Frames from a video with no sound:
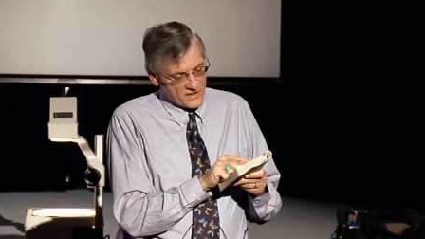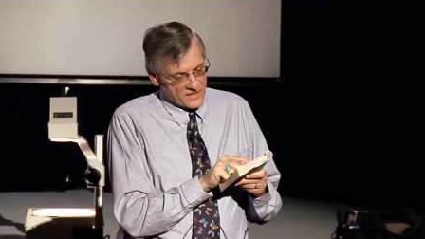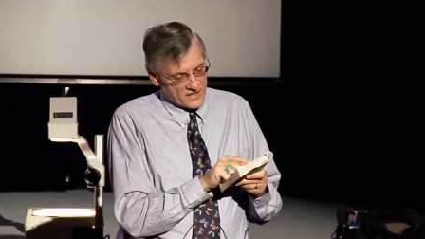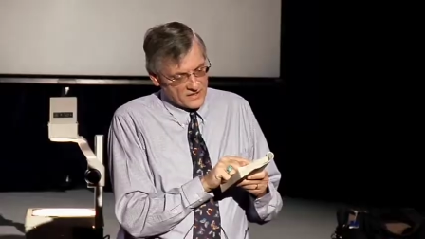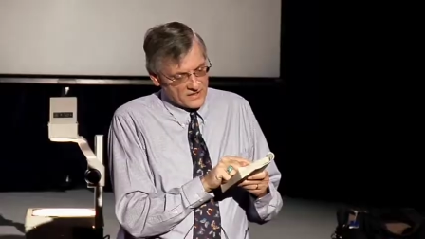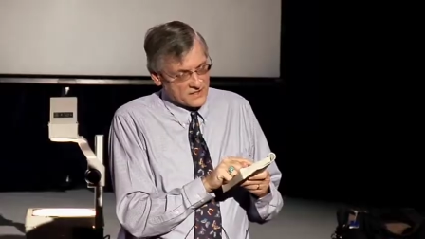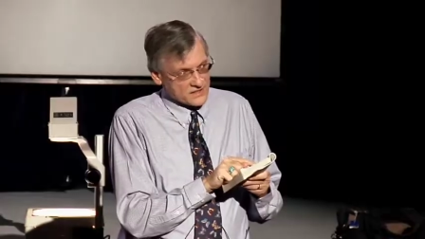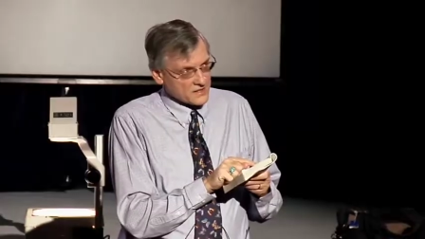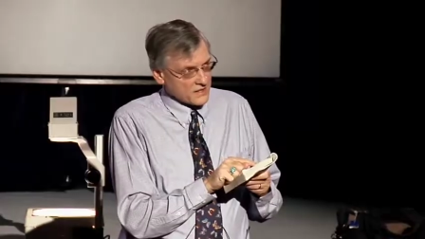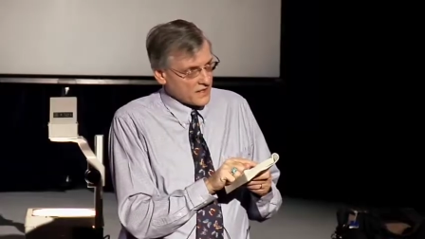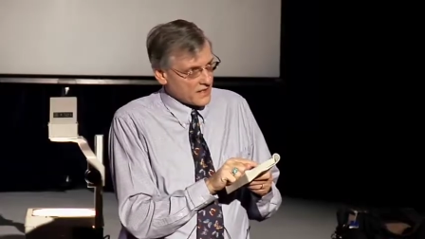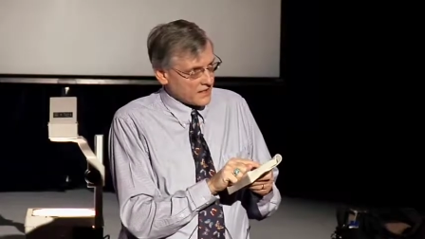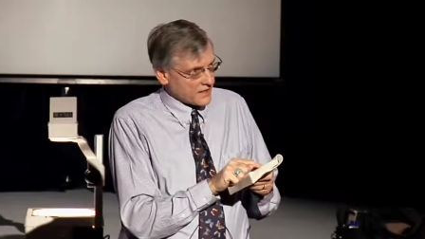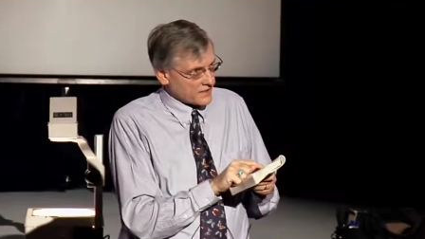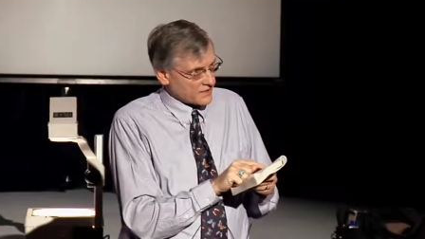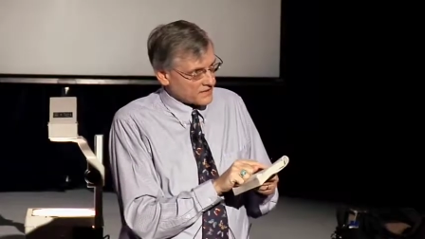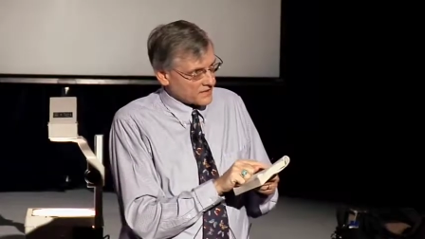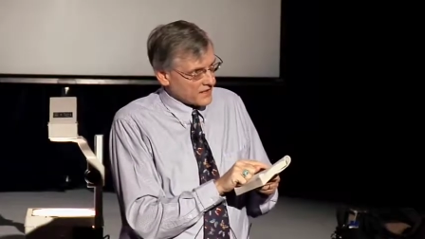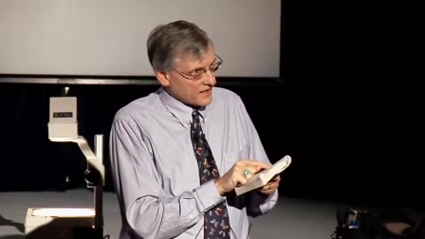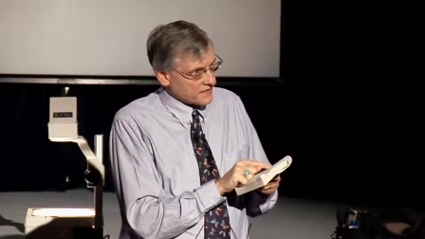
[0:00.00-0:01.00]
what he
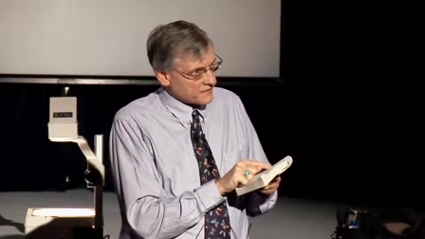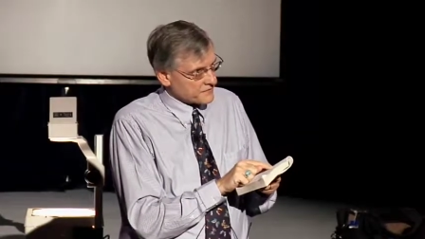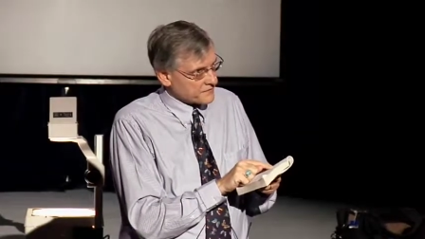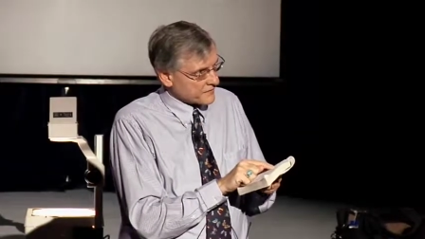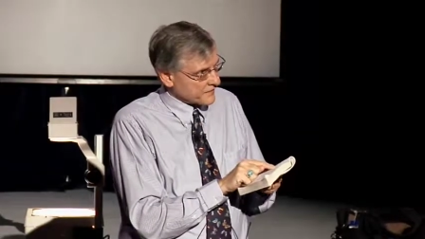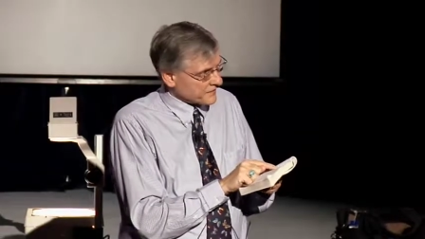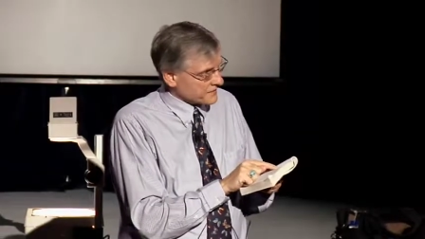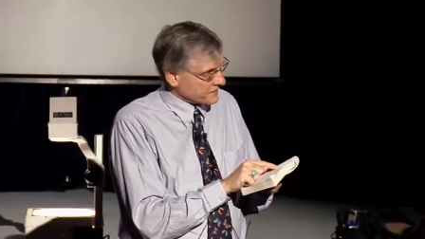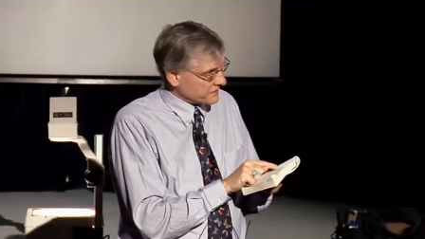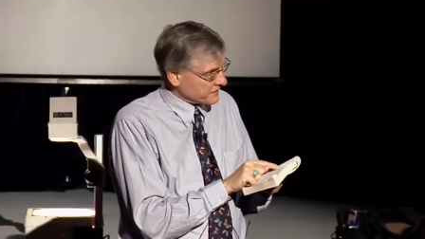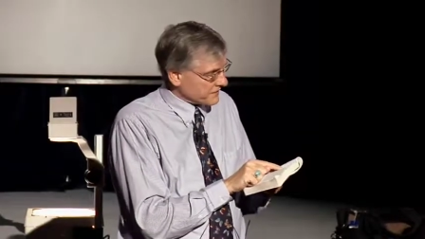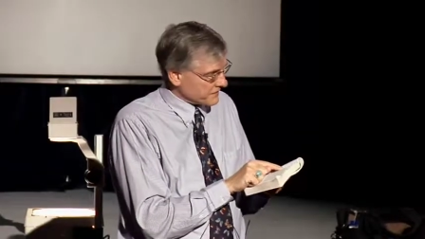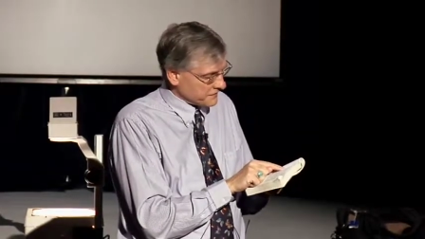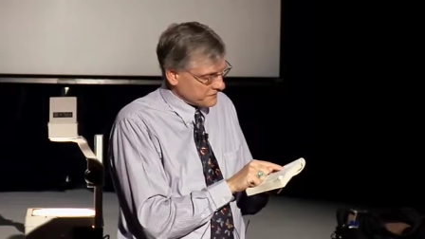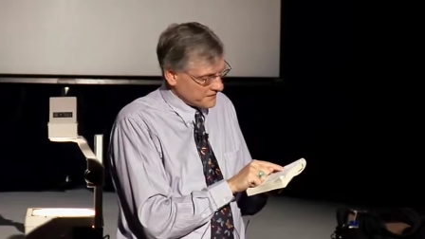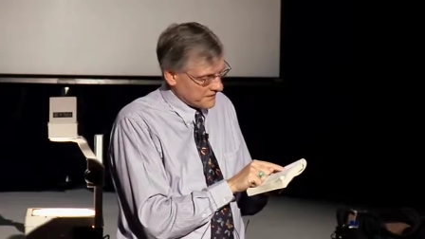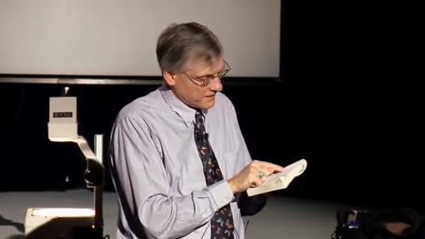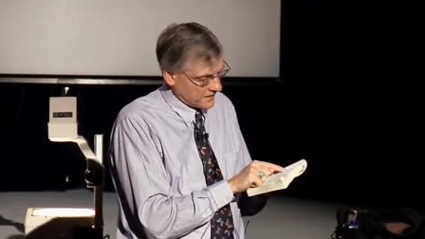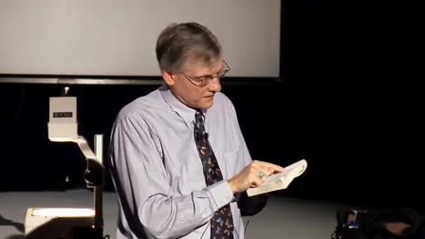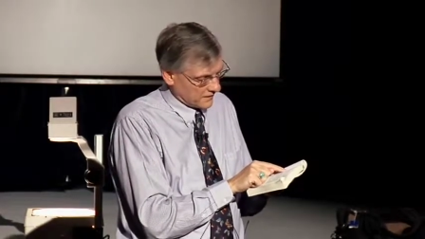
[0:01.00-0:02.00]
says in verse
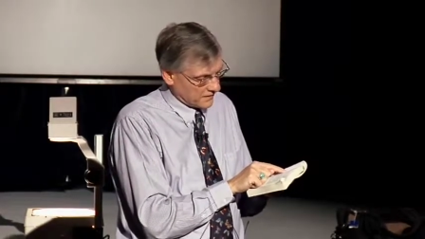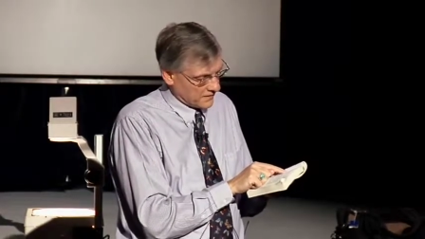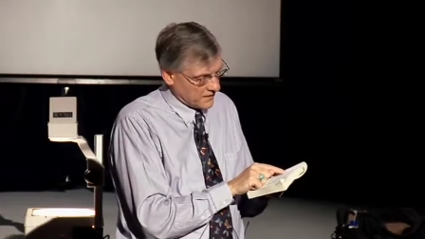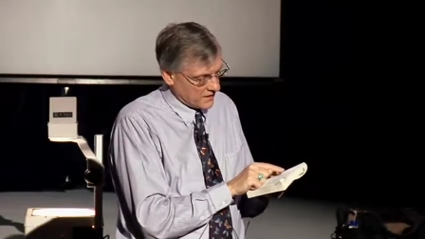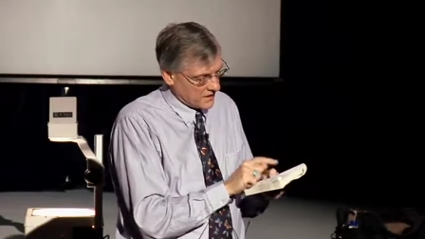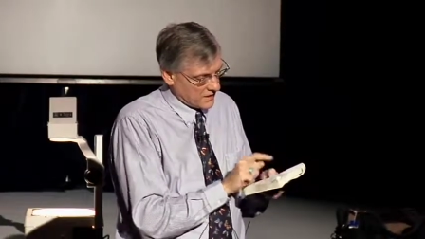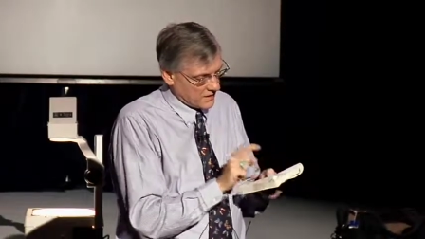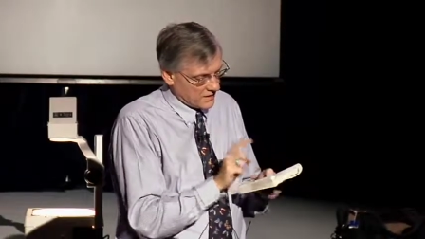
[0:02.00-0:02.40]
15,